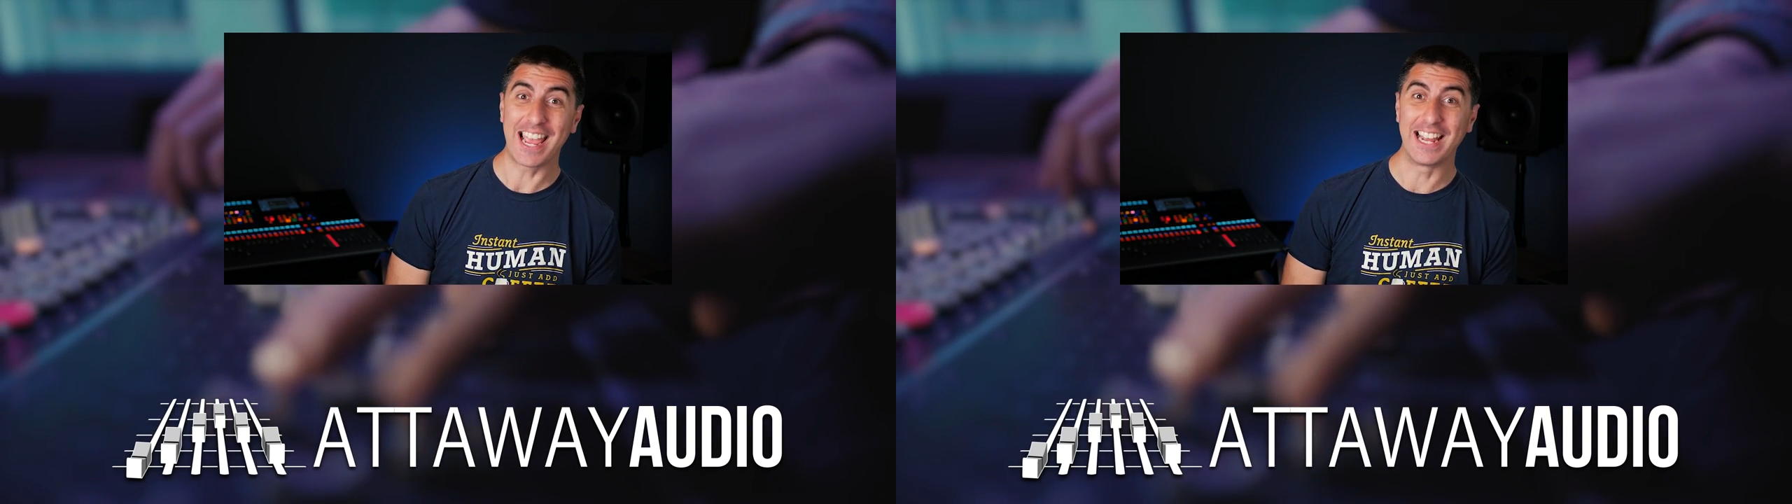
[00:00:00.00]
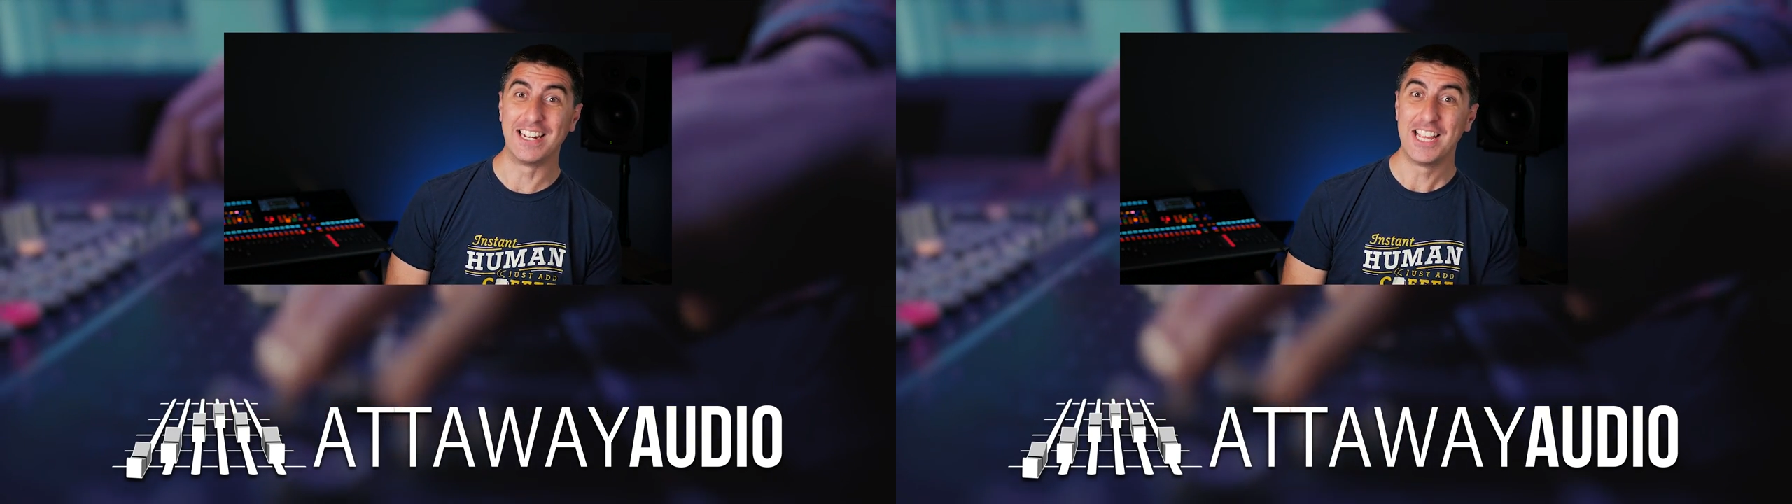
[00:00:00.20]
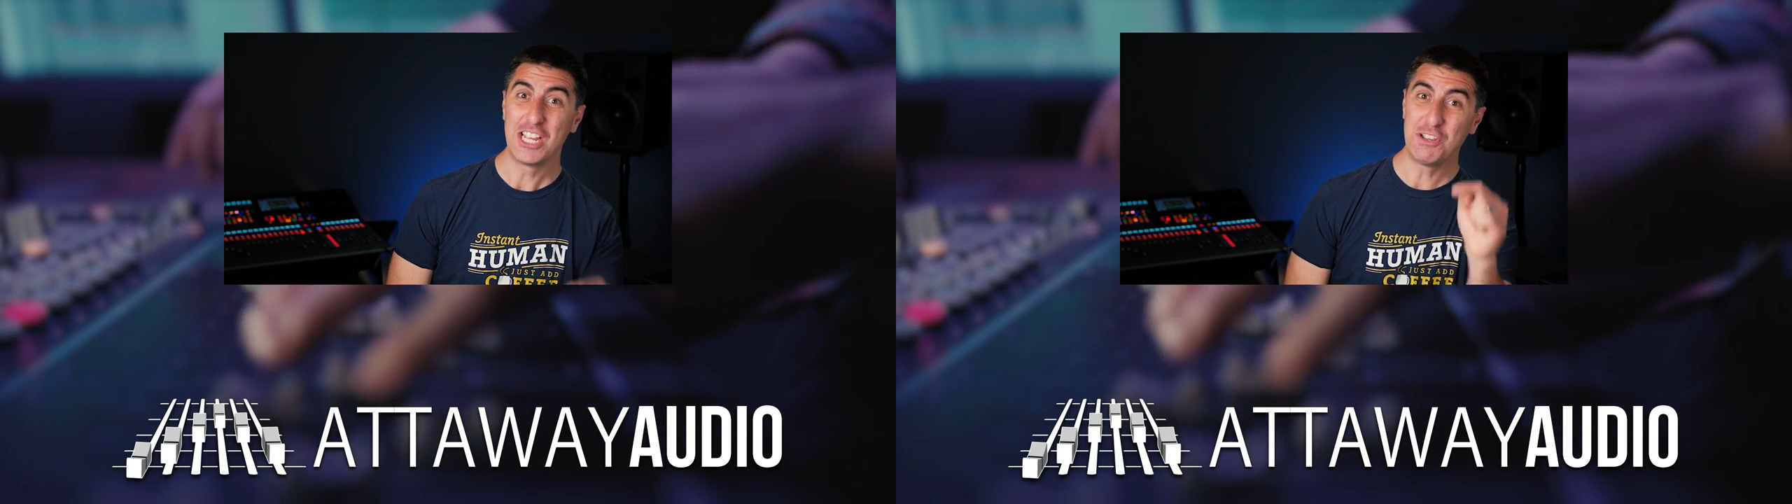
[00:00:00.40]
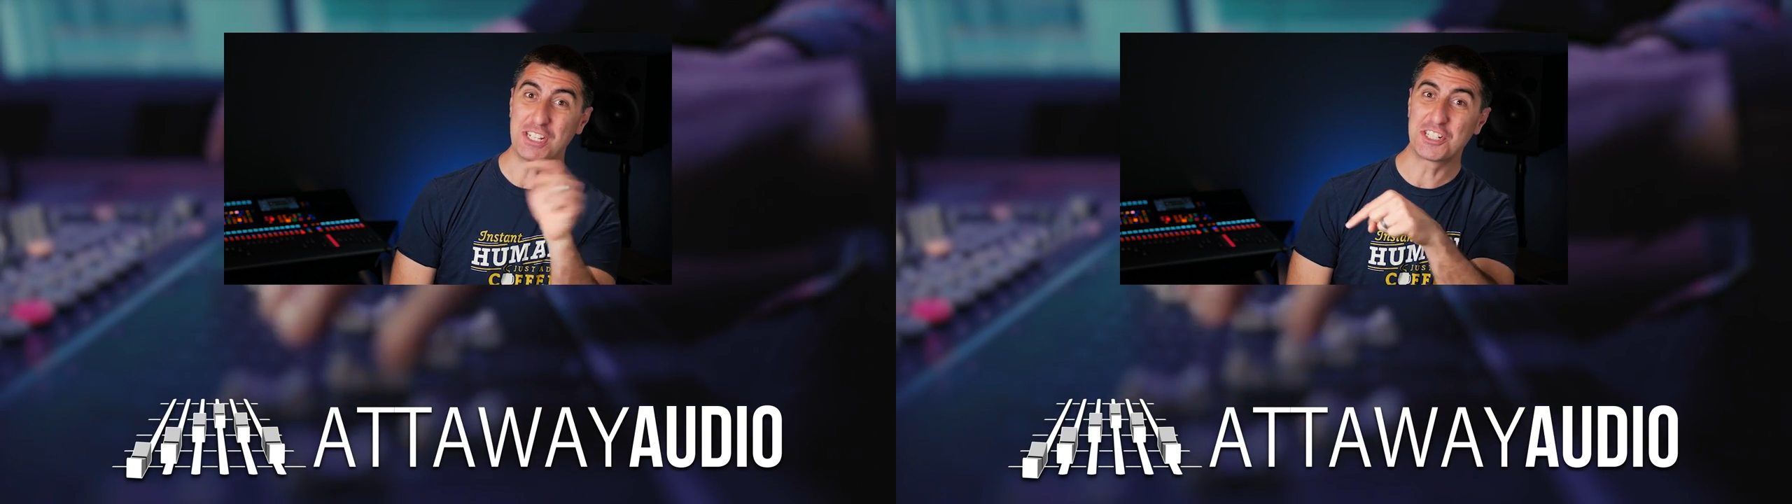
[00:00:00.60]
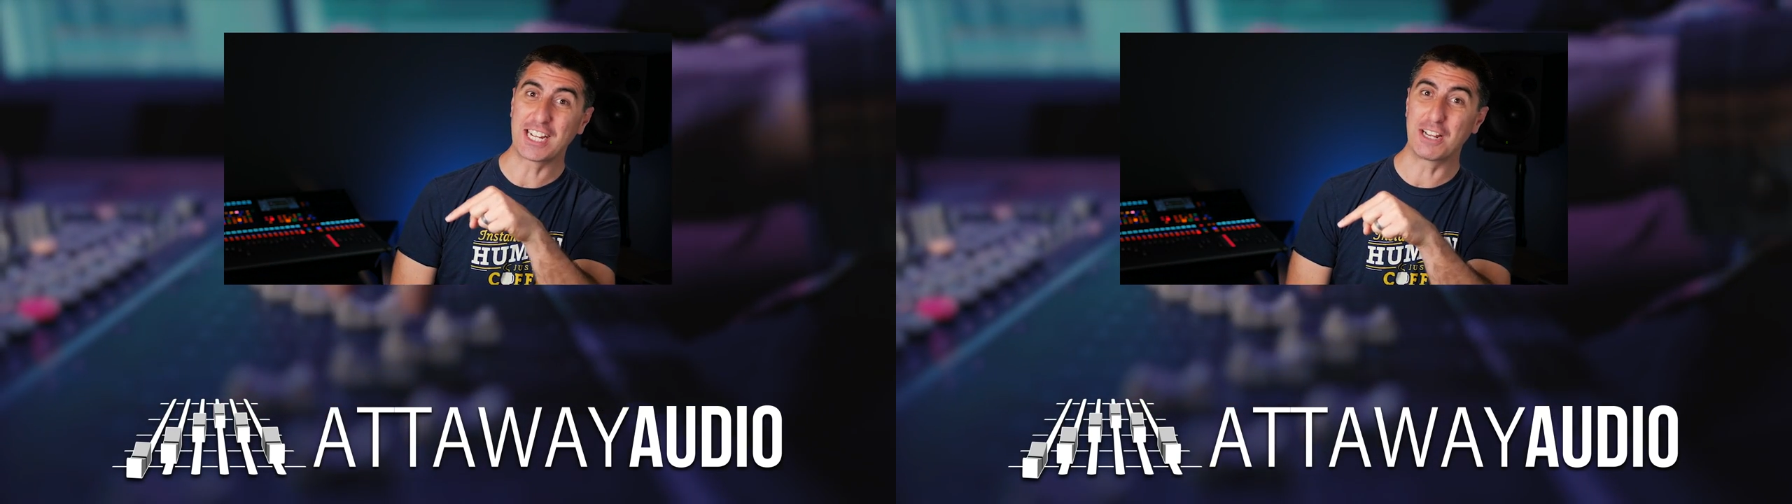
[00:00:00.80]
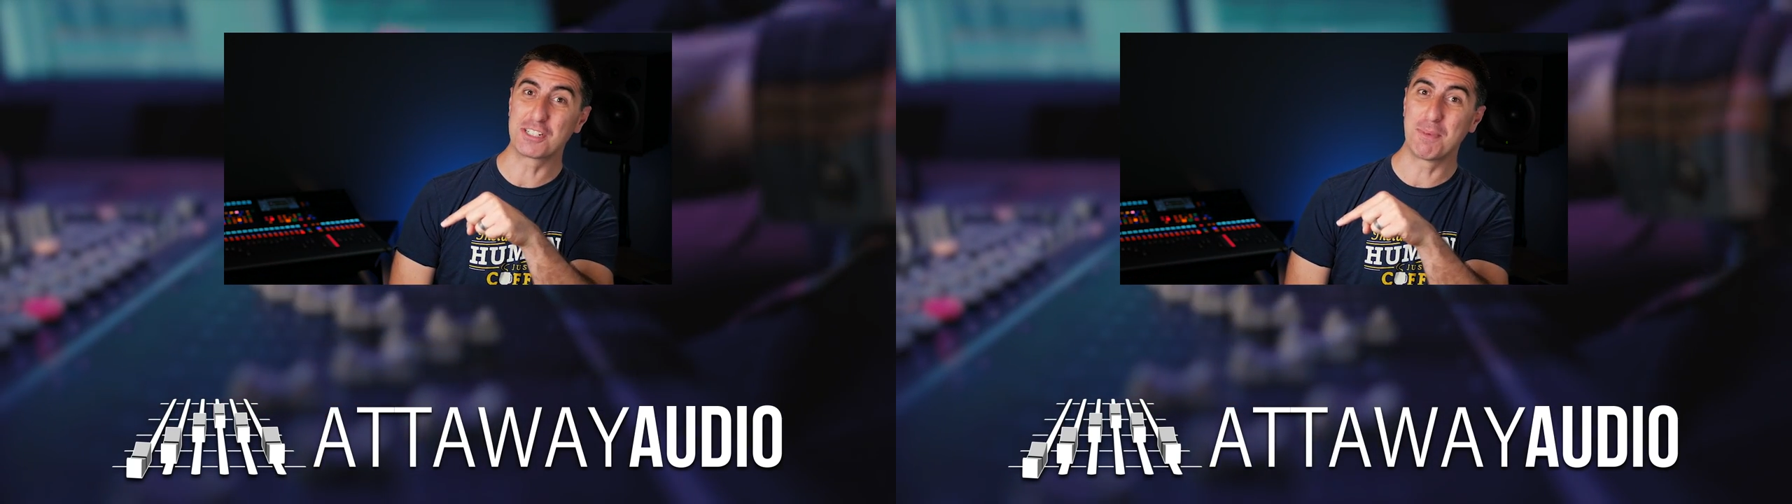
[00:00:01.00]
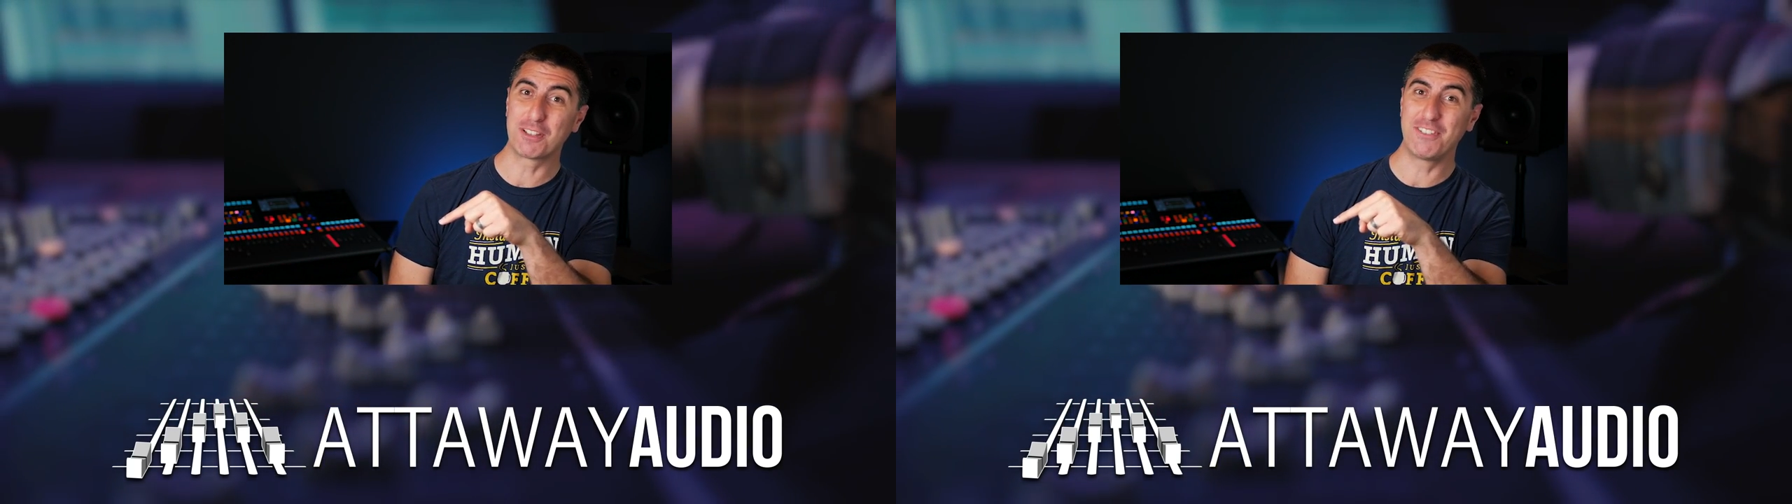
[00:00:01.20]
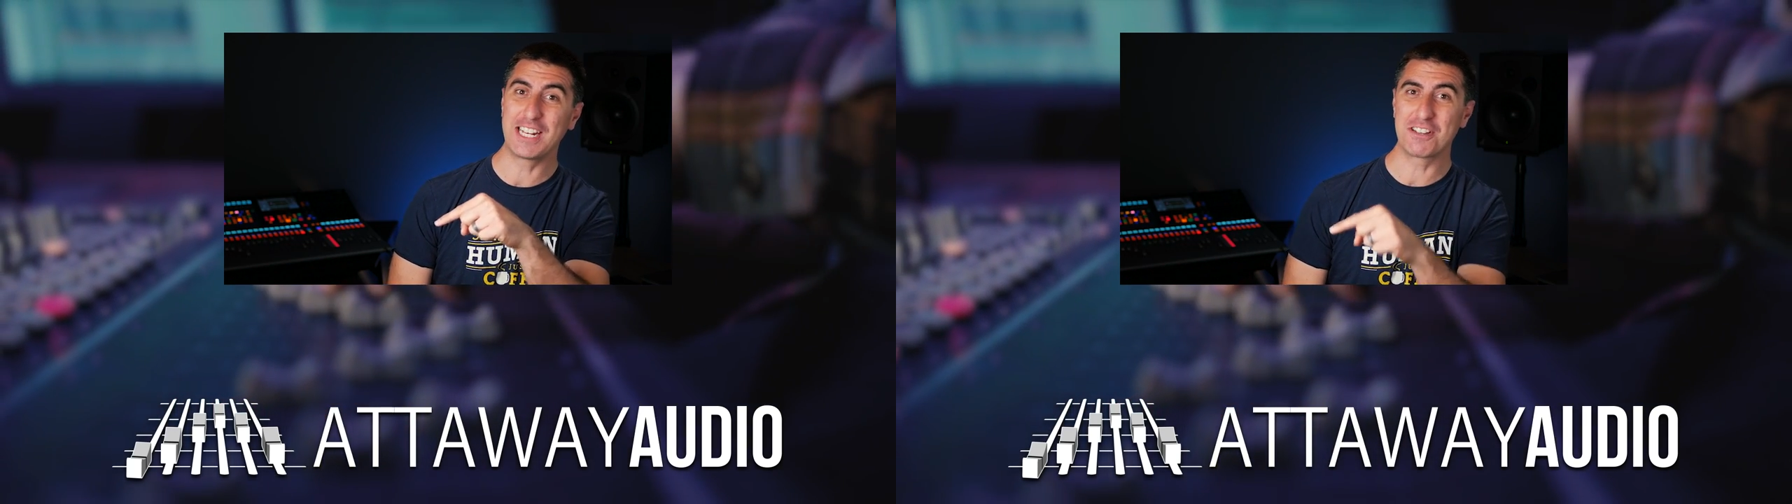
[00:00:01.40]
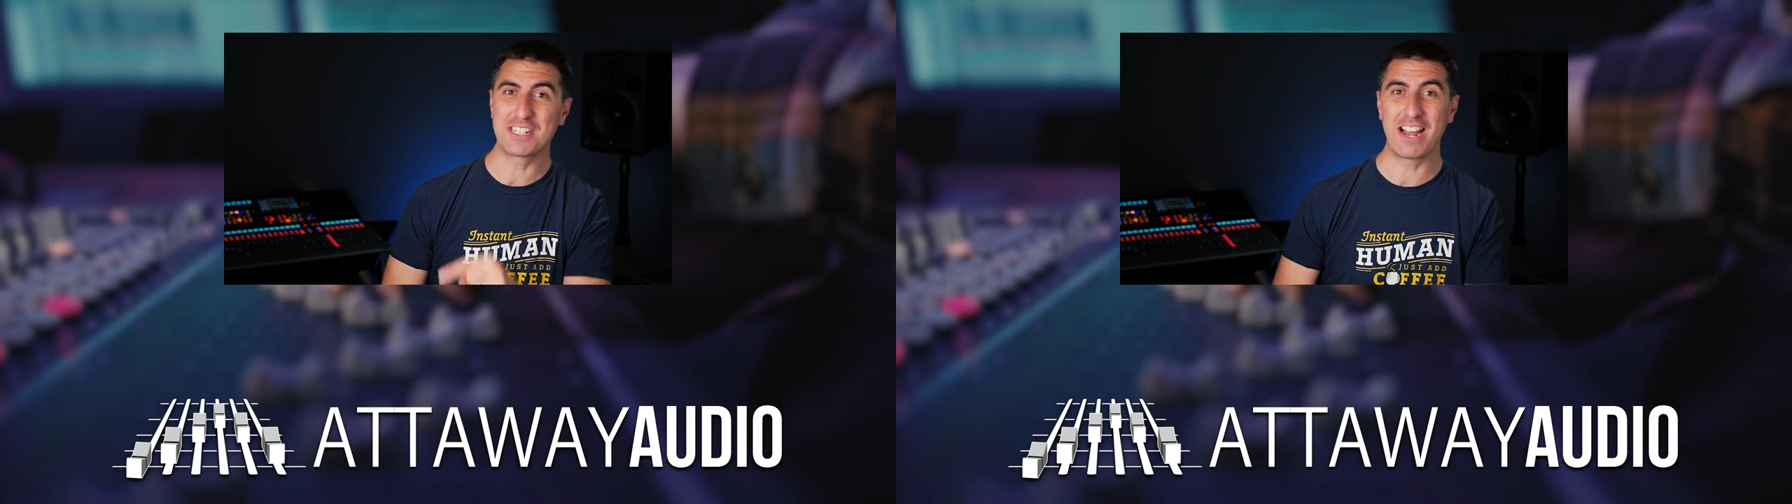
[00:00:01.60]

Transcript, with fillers: again. You can check out some other videos